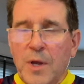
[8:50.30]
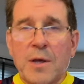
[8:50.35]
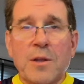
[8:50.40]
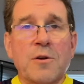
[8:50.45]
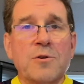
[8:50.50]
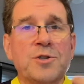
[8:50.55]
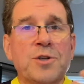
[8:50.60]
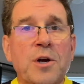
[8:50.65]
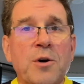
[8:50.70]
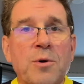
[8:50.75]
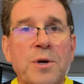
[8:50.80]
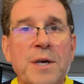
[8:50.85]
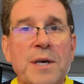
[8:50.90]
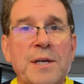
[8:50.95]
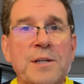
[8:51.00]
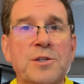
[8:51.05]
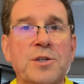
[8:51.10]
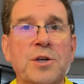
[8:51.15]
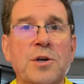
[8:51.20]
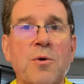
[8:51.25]
there's no
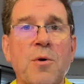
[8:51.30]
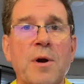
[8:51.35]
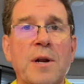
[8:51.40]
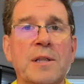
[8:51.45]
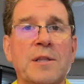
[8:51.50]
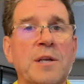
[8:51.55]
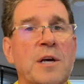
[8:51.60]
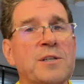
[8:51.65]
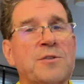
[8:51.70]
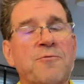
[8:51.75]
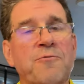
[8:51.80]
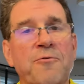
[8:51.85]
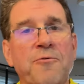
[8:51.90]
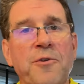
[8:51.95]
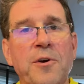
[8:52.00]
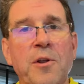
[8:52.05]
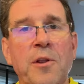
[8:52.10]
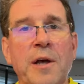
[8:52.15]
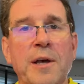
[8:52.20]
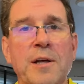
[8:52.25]
heat to it. It doesn't
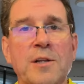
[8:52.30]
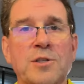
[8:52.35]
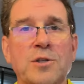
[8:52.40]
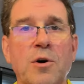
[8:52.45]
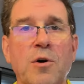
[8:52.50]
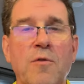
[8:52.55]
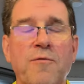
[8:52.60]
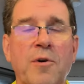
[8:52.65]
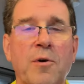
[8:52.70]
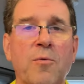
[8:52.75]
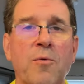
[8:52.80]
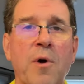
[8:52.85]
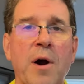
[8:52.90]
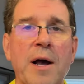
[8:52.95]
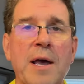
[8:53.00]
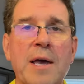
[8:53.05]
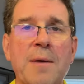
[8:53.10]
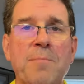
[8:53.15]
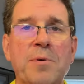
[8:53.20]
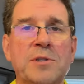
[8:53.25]
feel like it's
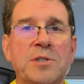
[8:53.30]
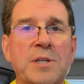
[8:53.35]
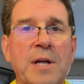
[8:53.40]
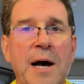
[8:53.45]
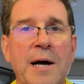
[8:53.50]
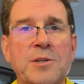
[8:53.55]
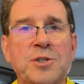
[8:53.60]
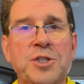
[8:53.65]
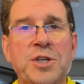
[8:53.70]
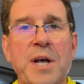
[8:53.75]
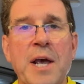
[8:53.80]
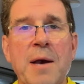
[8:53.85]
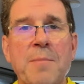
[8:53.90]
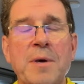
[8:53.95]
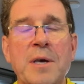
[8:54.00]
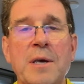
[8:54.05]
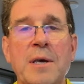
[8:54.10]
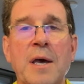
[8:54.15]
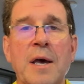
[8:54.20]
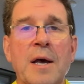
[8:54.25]
overripe. It's not
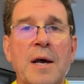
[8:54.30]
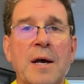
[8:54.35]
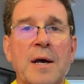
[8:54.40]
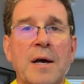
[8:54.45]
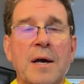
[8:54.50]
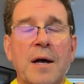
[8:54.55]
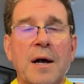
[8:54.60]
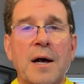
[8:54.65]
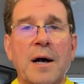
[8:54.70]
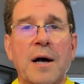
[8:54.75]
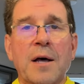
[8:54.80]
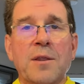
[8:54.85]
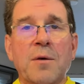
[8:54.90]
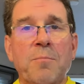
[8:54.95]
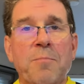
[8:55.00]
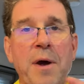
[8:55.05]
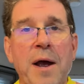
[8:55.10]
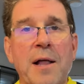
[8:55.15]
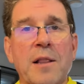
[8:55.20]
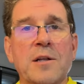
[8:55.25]
jammy. Uh, the
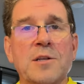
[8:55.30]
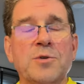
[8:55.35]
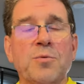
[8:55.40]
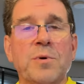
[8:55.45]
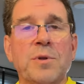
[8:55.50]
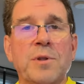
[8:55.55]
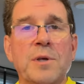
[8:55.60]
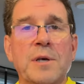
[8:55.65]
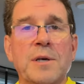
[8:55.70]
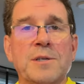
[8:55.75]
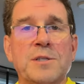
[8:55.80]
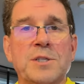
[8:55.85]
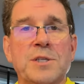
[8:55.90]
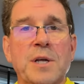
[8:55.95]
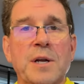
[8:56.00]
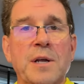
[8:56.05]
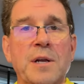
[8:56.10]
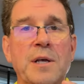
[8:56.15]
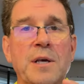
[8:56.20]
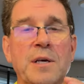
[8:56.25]
balance with the
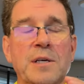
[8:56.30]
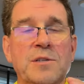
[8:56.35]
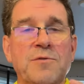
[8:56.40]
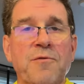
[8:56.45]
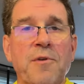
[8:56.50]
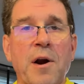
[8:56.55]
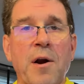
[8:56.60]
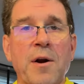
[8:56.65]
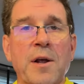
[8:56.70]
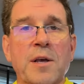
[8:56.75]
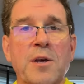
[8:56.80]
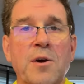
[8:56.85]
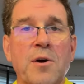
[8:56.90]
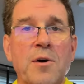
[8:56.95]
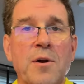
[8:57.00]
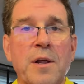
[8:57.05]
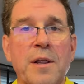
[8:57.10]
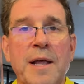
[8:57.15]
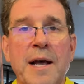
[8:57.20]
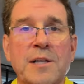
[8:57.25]
acidity is very
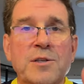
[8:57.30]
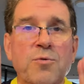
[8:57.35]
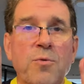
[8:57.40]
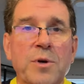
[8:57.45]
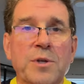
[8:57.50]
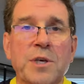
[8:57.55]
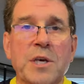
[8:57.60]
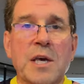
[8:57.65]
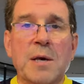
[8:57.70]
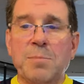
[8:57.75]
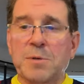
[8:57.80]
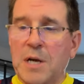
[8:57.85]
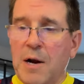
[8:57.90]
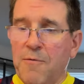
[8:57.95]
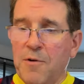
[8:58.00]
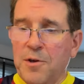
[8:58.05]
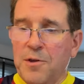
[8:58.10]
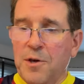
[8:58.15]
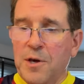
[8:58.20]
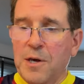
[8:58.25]
good, and that's what keeps
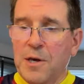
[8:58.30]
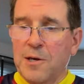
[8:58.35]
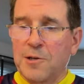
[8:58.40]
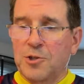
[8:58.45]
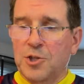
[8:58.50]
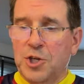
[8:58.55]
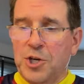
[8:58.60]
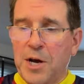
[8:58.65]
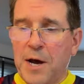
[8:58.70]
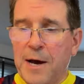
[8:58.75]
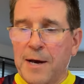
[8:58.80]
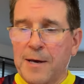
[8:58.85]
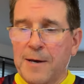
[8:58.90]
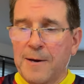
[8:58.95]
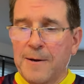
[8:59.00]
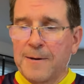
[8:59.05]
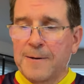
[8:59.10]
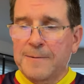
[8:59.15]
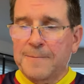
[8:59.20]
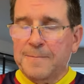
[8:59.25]
everything in check.
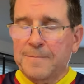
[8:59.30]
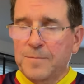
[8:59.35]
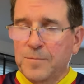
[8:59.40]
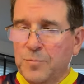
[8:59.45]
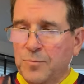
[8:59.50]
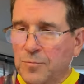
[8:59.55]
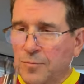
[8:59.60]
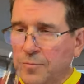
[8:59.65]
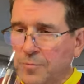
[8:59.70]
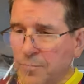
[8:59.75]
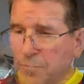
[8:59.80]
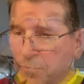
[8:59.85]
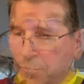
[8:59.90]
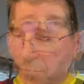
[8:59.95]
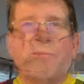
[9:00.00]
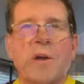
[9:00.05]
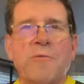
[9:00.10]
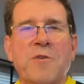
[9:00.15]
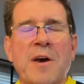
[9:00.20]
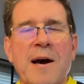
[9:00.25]

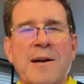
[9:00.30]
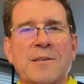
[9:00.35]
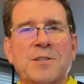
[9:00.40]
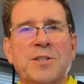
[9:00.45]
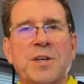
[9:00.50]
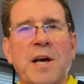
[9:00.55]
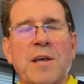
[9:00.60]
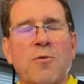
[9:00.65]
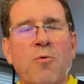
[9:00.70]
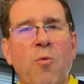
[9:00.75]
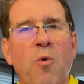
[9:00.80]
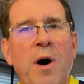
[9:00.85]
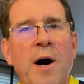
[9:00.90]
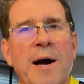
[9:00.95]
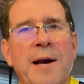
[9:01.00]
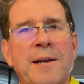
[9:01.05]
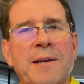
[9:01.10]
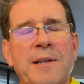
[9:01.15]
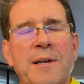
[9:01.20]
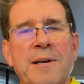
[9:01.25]
I've got to say, the
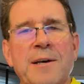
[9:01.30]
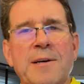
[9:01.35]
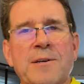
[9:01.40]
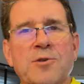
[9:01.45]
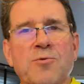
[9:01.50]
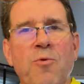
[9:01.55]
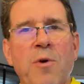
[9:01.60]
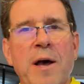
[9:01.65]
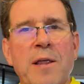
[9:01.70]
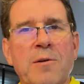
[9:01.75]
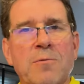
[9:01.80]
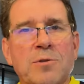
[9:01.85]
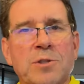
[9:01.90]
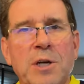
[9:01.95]
wine is rather